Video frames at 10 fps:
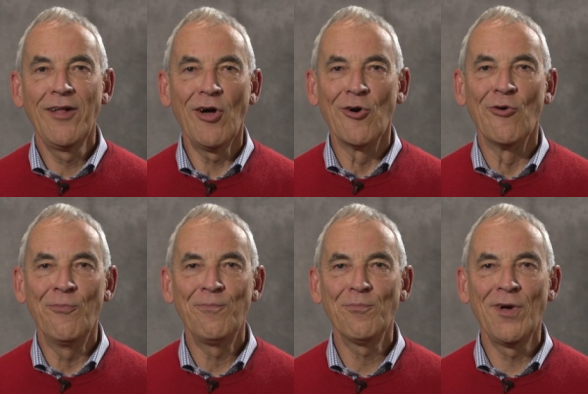Hello,
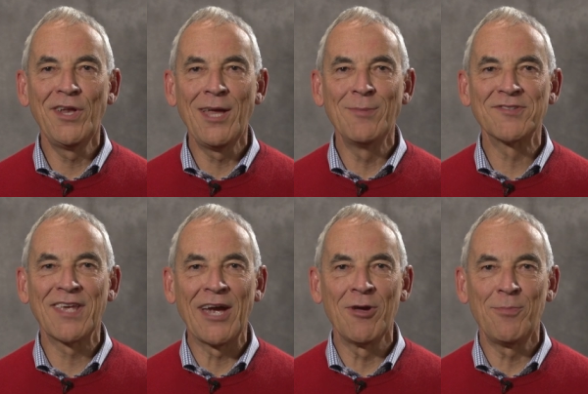my name is
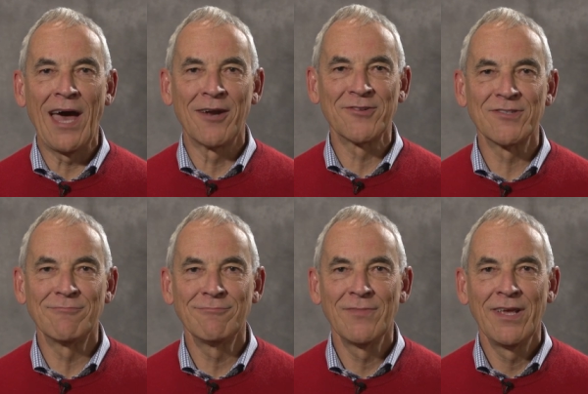Gary Paterson.